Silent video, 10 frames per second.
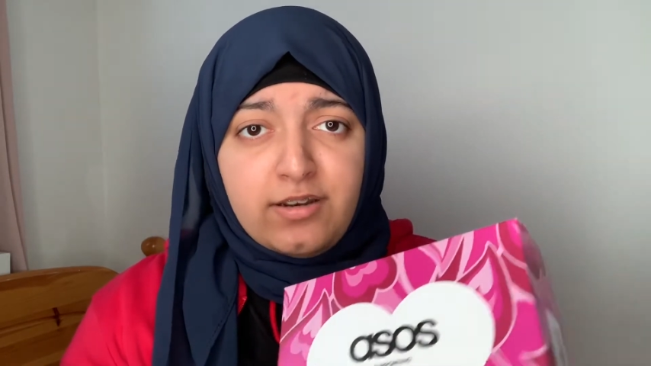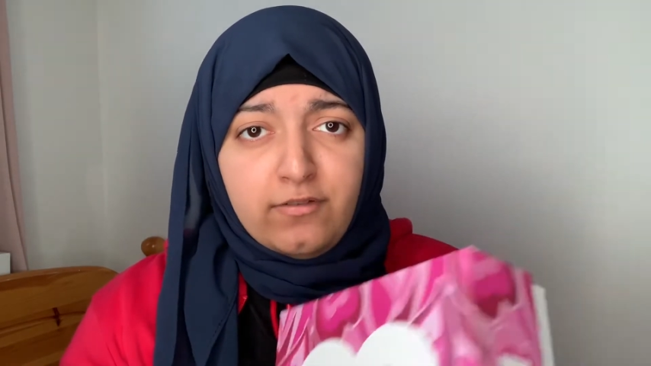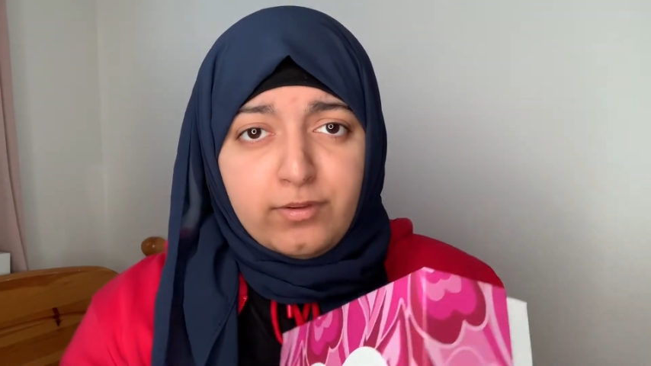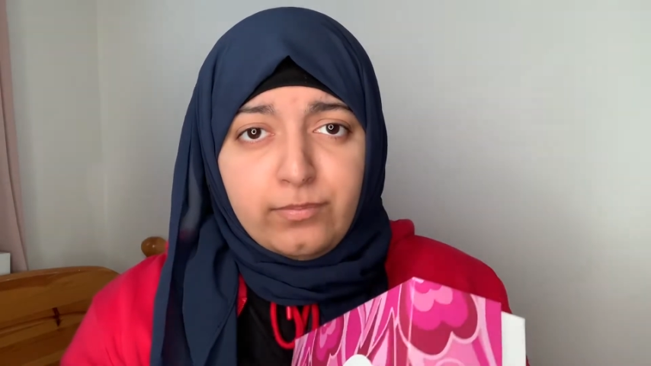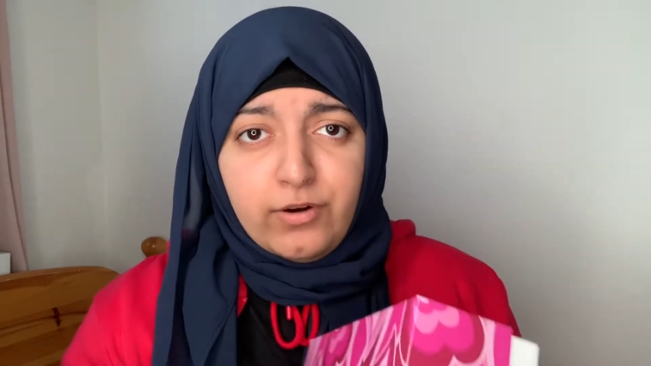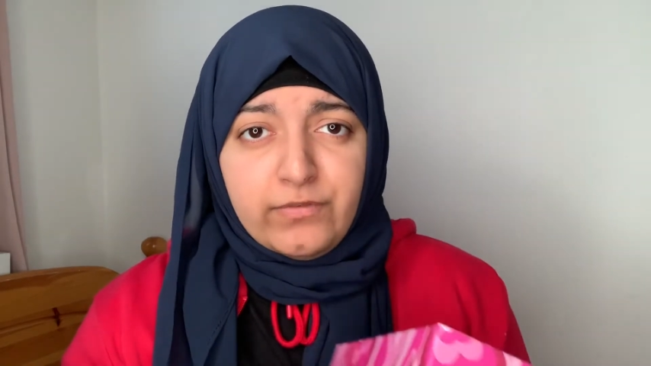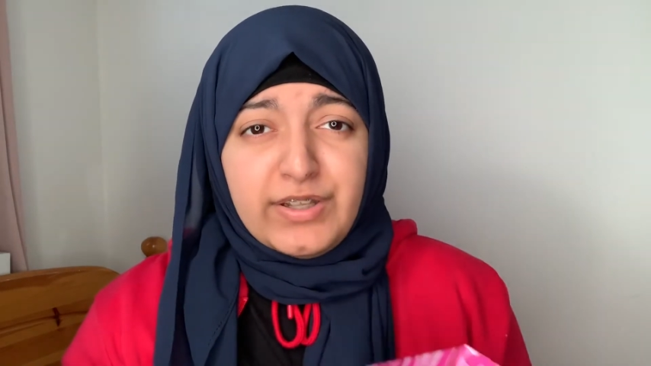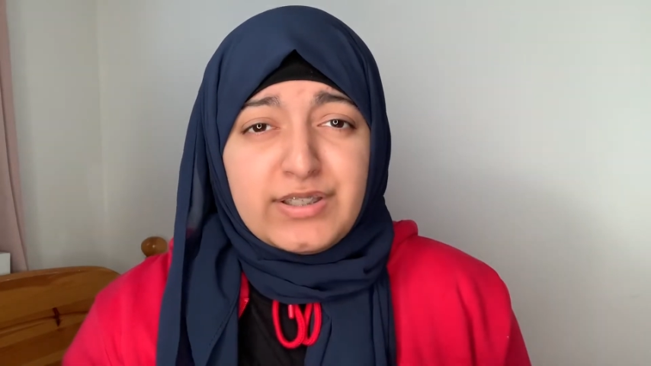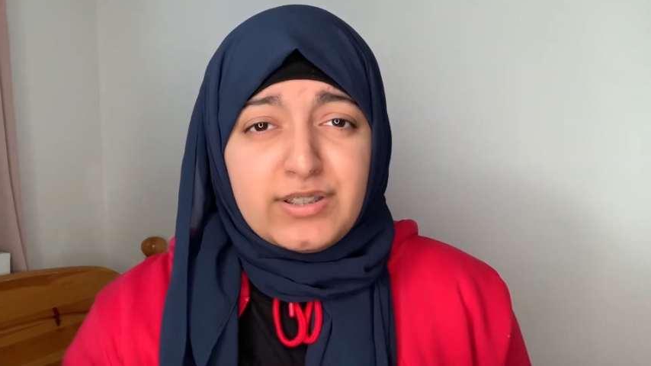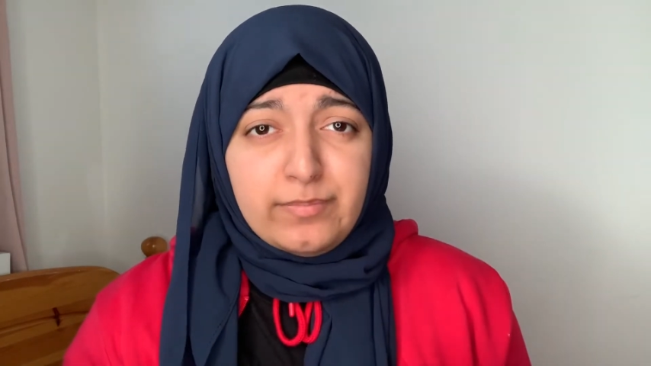of the
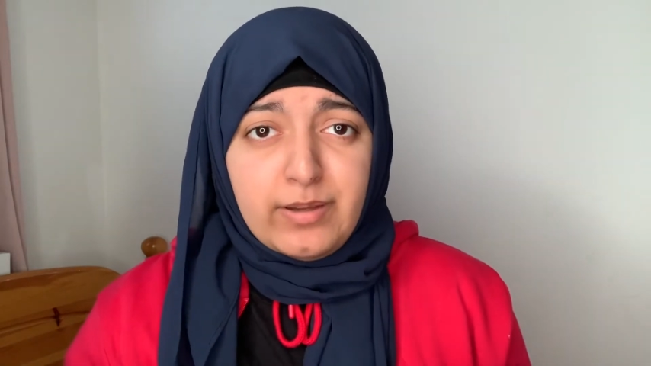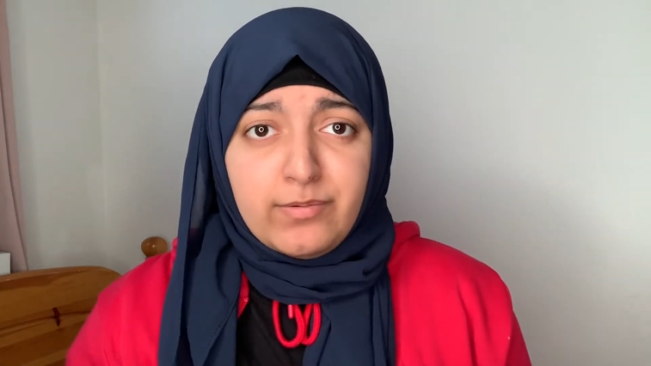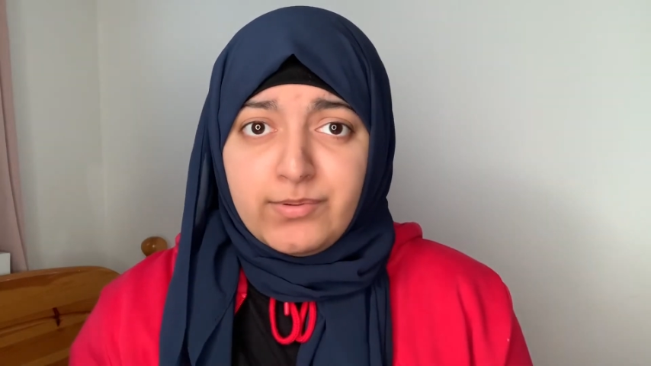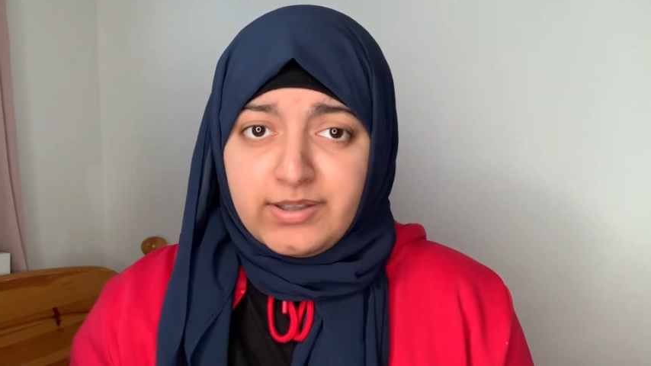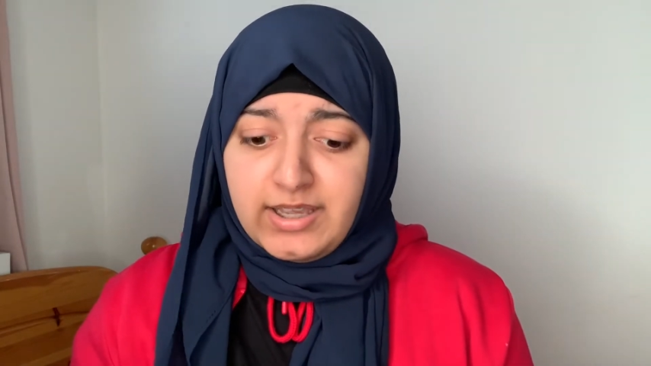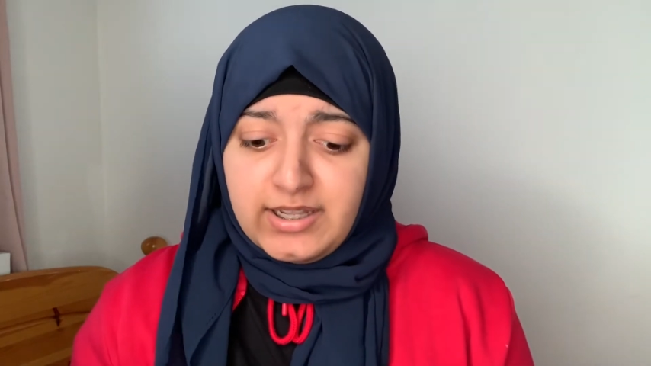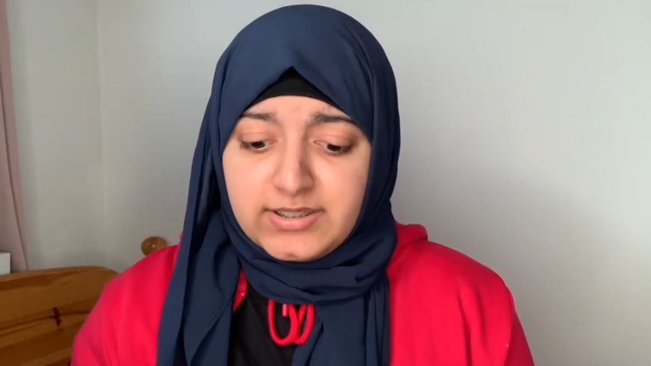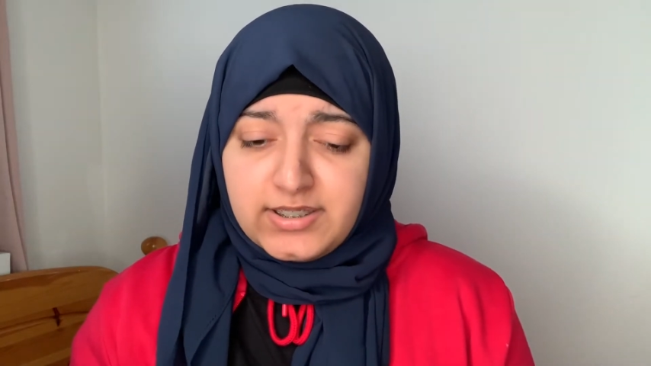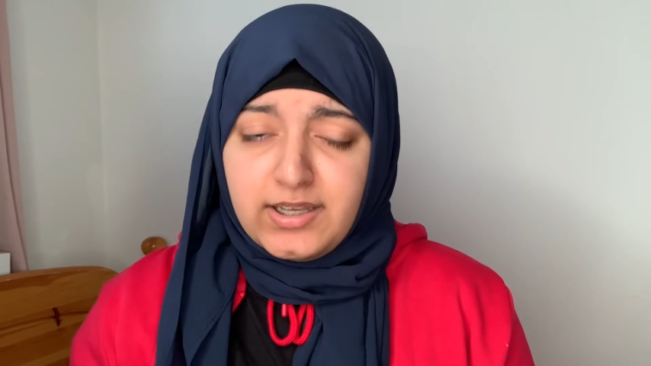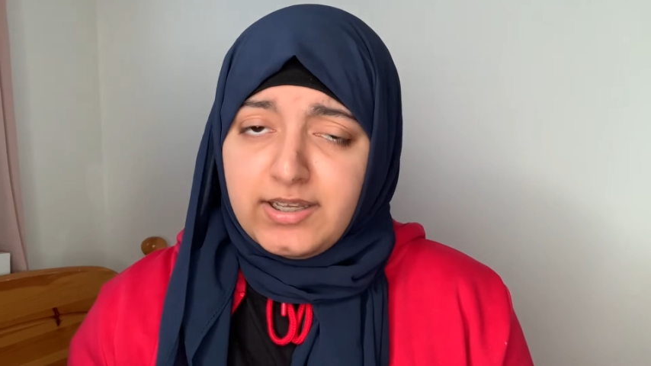profits to people with
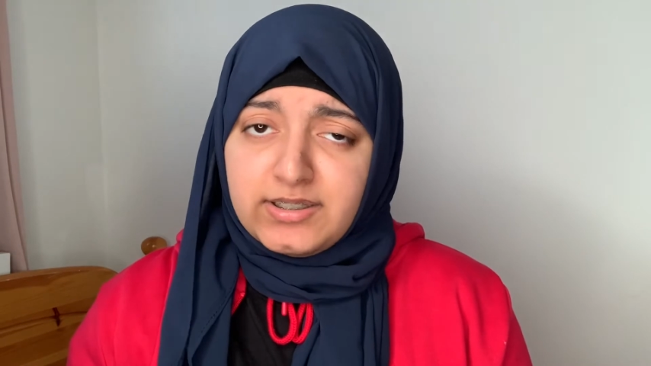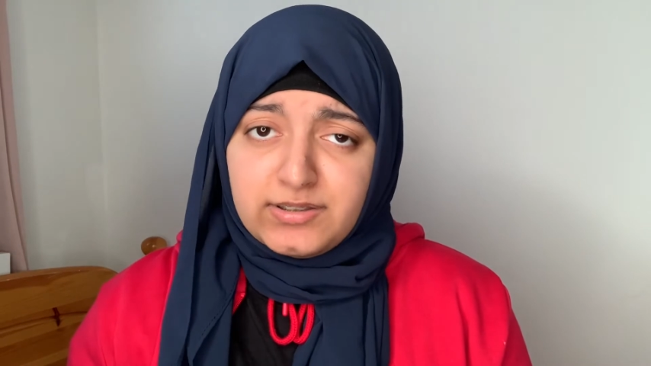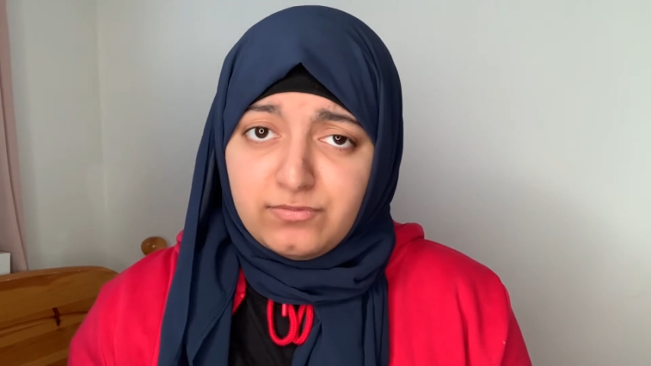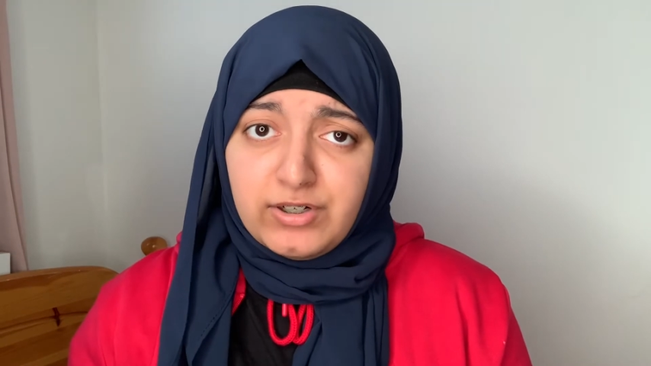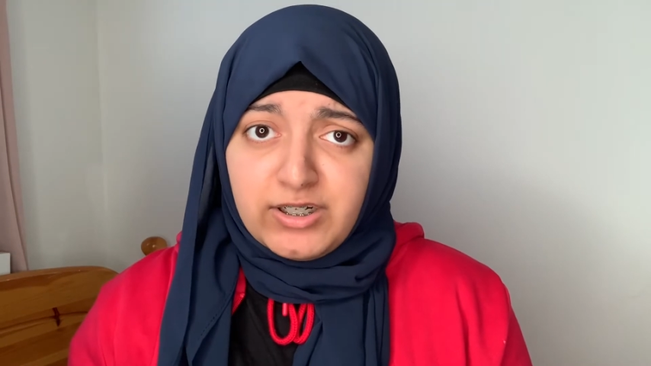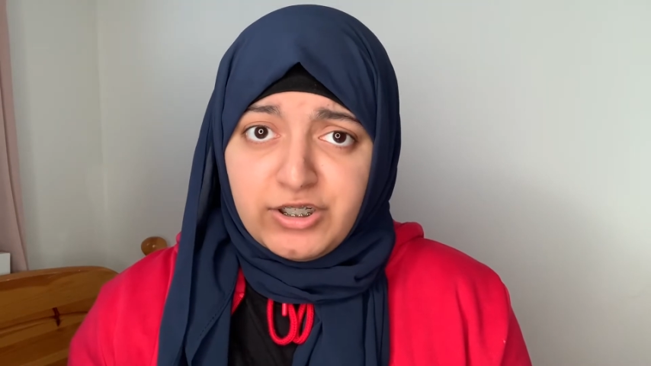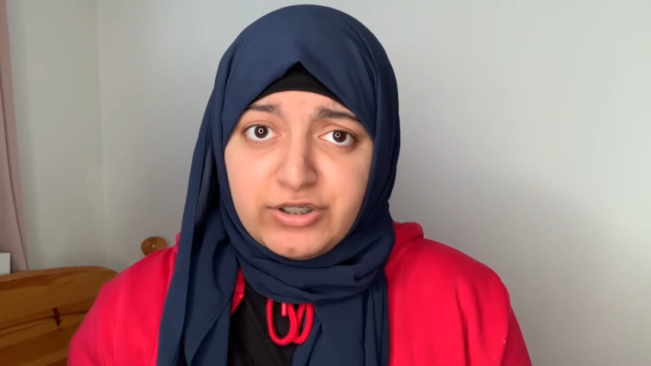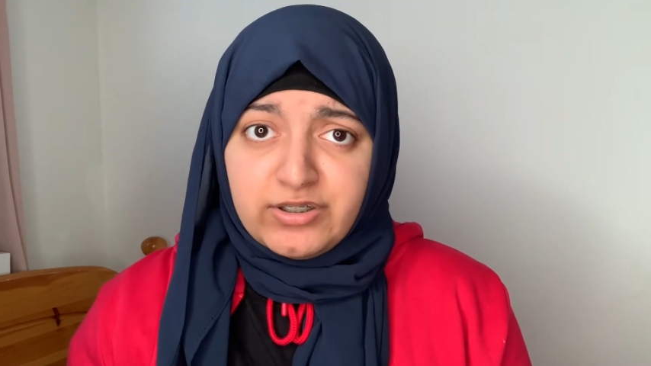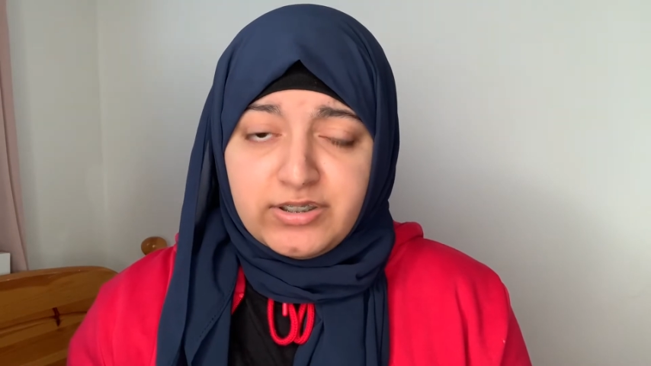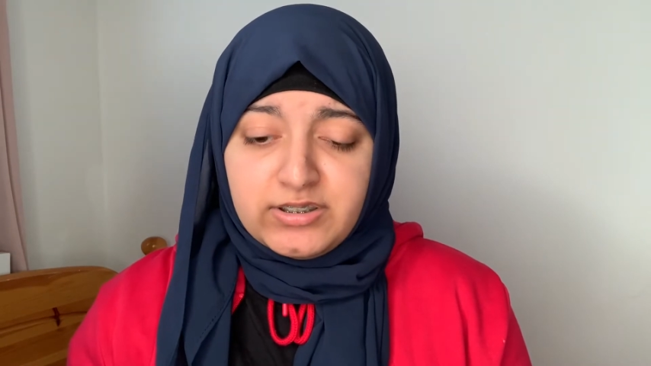cancer. It's really
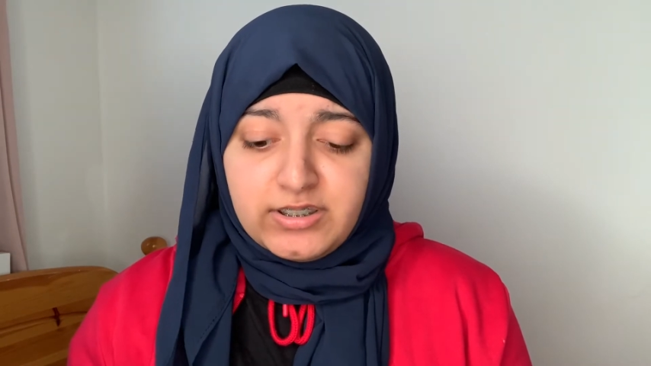good.